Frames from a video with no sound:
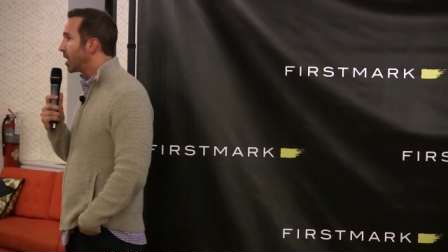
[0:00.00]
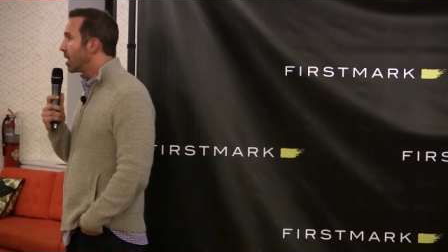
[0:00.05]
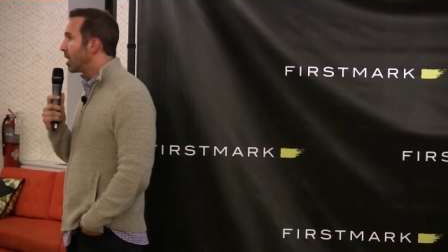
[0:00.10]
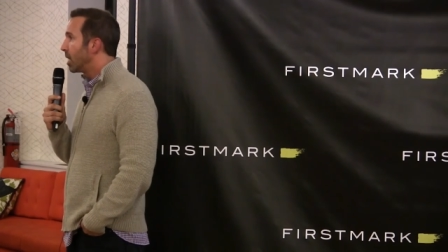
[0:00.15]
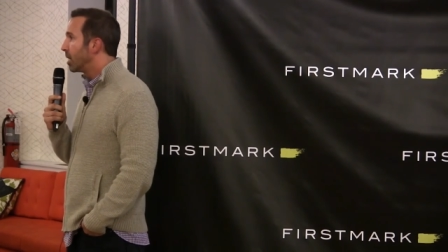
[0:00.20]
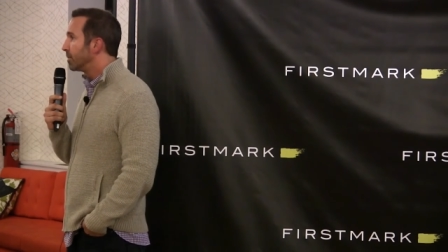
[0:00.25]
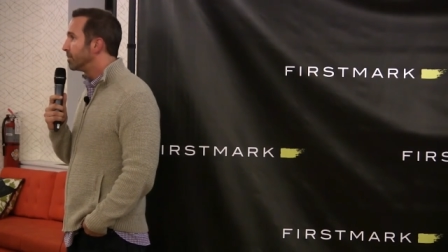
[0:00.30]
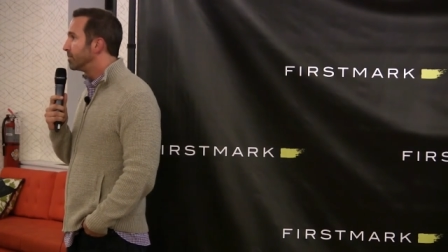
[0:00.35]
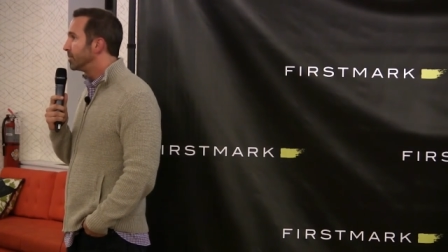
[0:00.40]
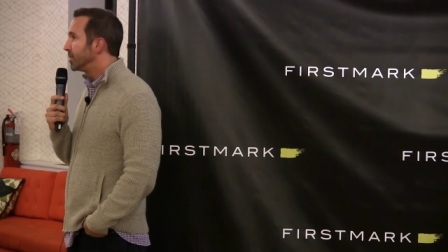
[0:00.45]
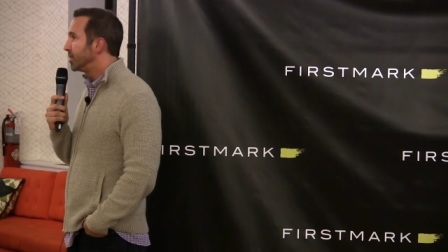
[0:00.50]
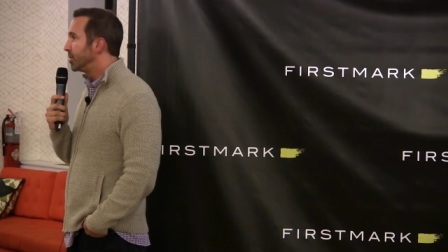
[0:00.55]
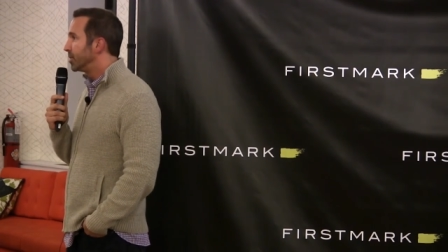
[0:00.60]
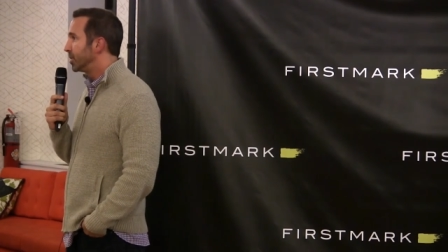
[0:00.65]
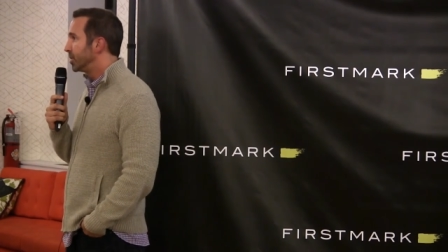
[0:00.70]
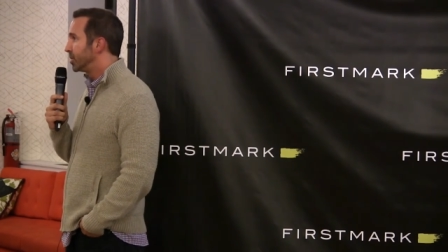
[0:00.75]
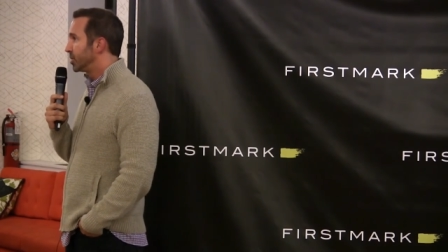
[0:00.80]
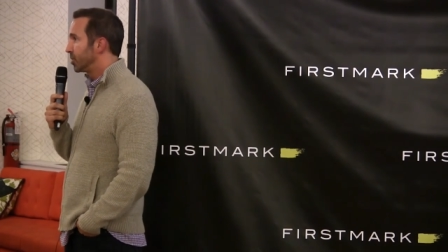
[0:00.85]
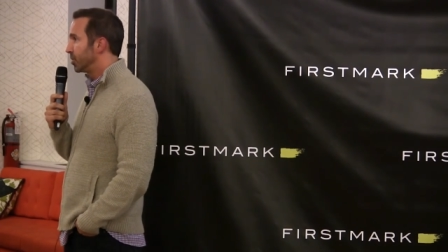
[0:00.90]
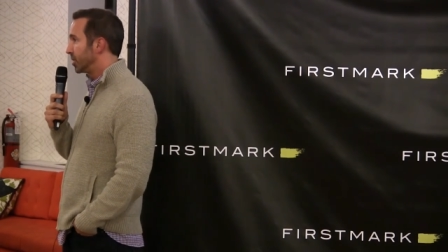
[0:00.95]
Um, you
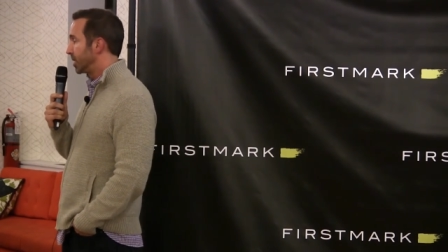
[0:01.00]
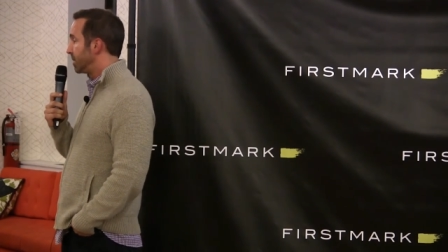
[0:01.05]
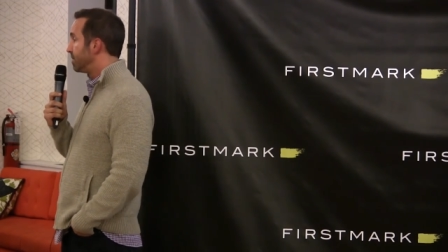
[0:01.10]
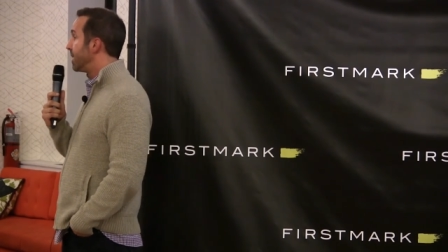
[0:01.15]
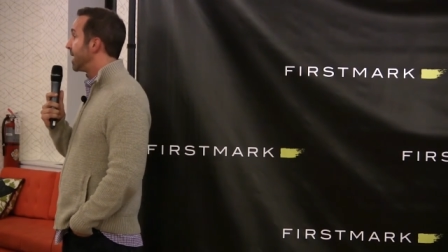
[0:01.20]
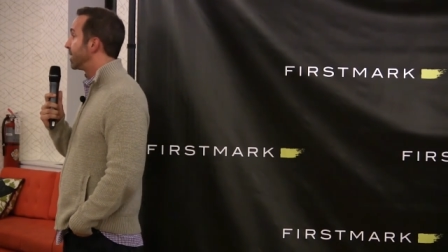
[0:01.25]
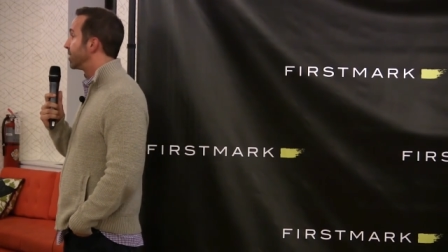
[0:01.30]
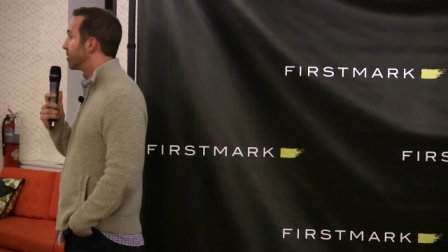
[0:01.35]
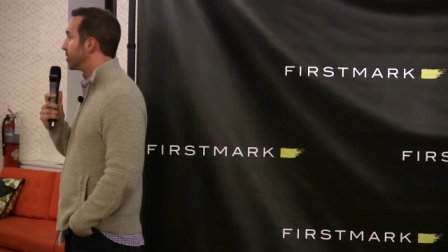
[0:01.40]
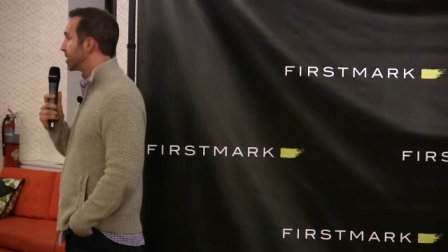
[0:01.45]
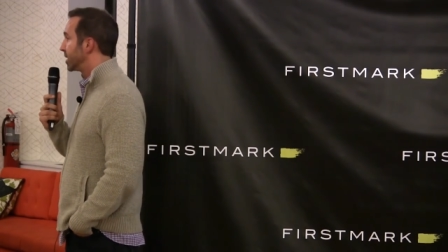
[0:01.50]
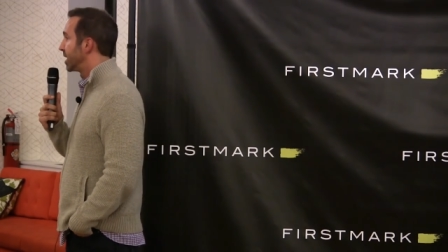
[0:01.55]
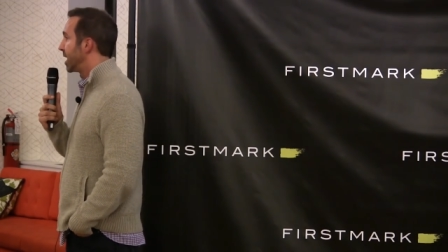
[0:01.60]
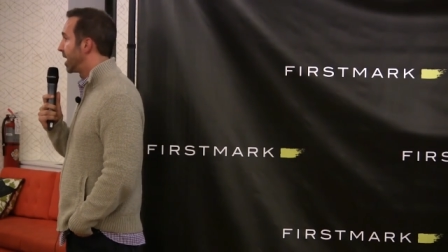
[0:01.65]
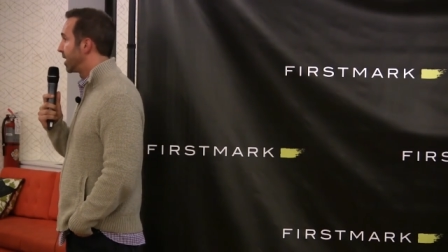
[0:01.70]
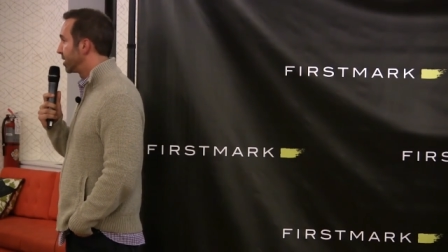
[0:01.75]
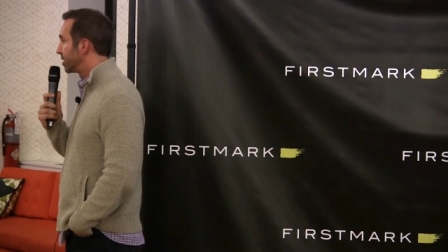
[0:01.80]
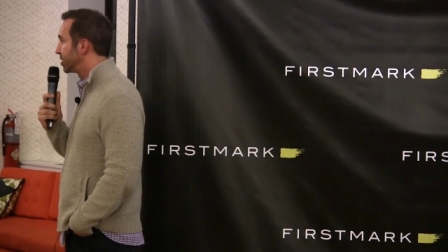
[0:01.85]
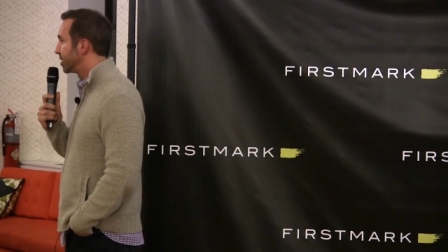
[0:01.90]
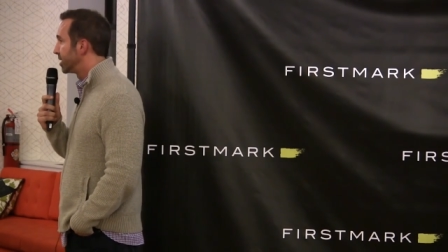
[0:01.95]
can certainly make those
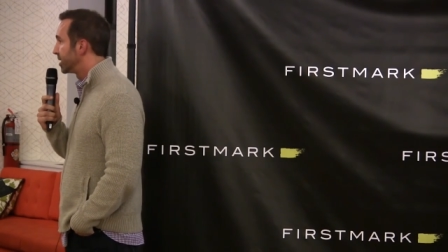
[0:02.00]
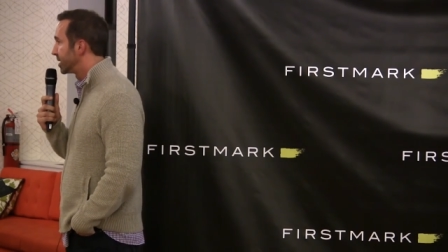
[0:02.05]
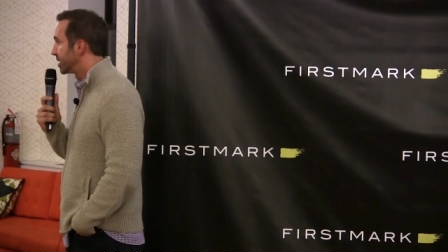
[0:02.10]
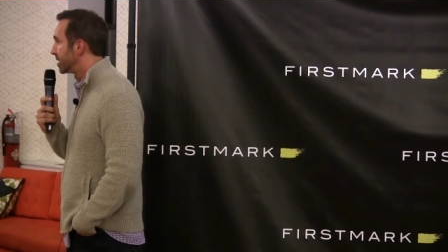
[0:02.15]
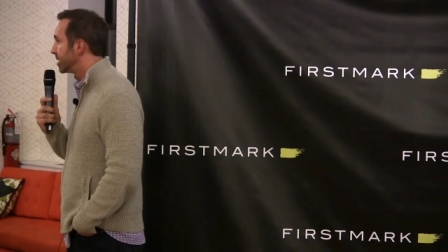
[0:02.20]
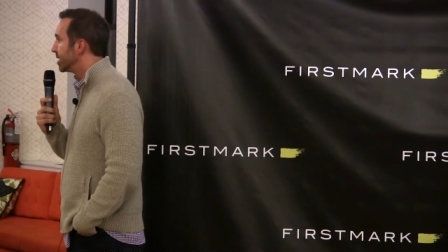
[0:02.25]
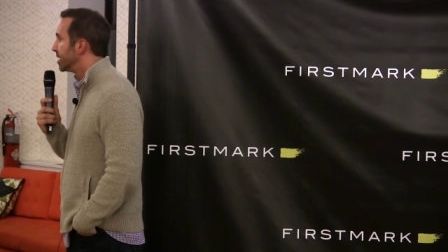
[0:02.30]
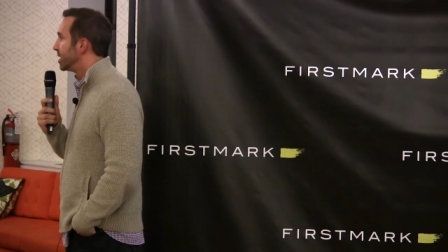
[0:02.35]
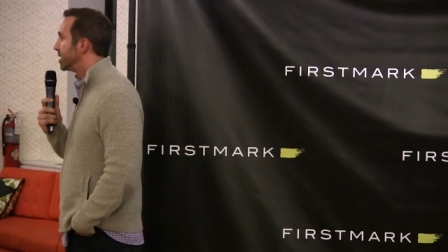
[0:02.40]
analogies,